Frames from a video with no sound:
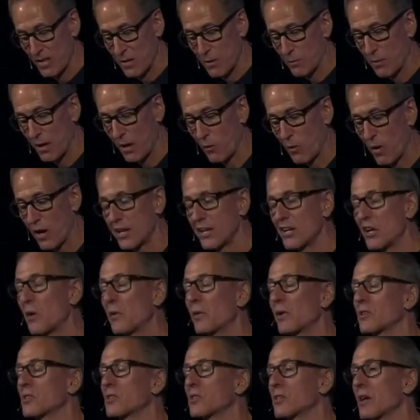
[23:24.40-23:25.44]
But I want you to know
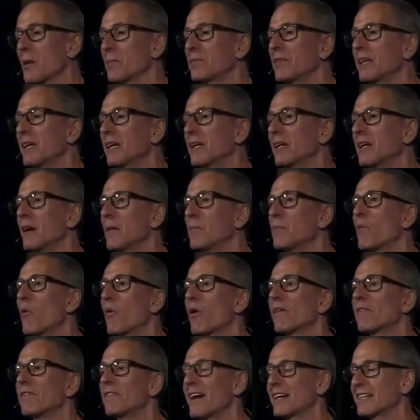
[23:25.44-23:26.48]
there's something
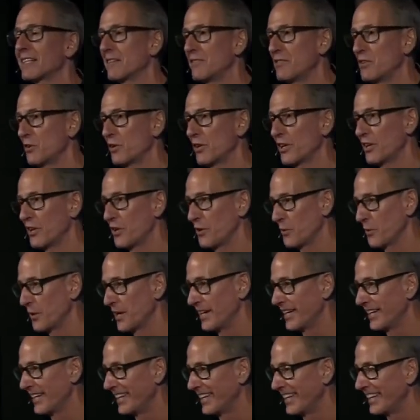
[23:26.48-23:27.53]
more effective you can do.
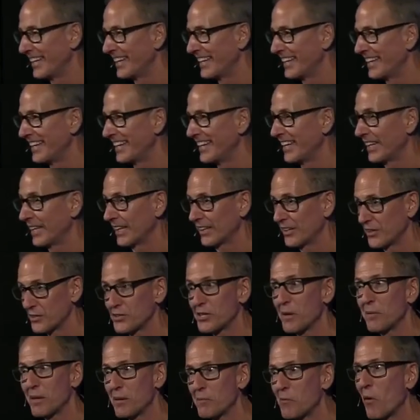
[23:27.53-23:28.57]
There's
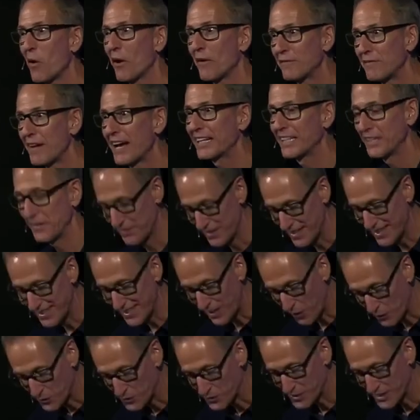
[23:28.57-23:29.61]
something more effective than
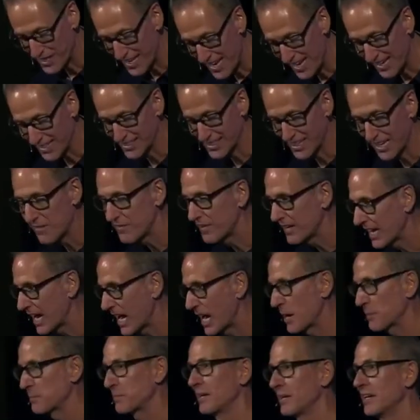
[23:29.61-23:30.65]
those things, giving
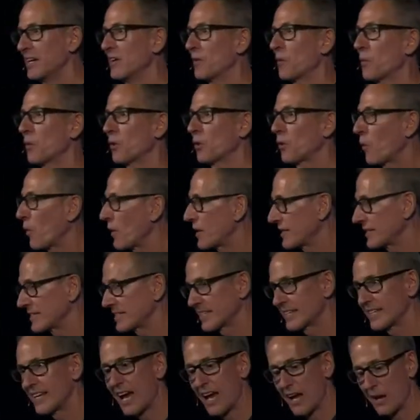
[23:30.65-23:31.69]
up or going in
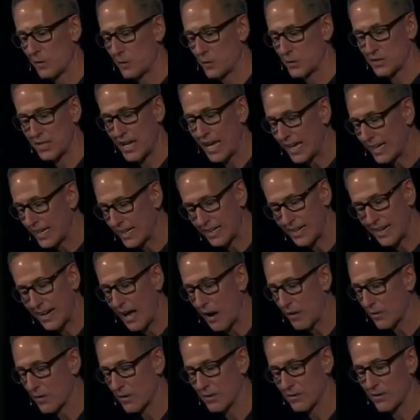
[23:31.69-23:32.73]
denial or taking it
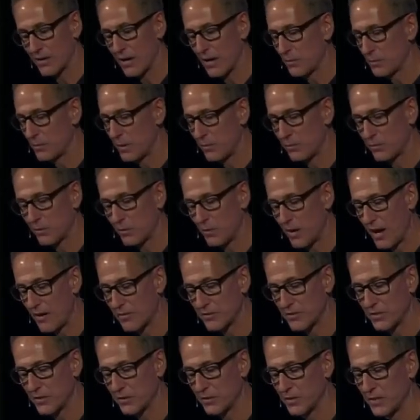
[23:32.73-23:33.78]
out on people
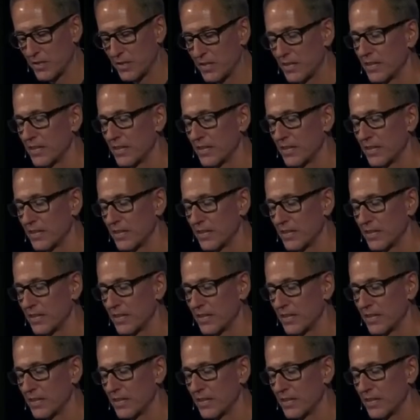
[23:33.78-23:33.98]
around you.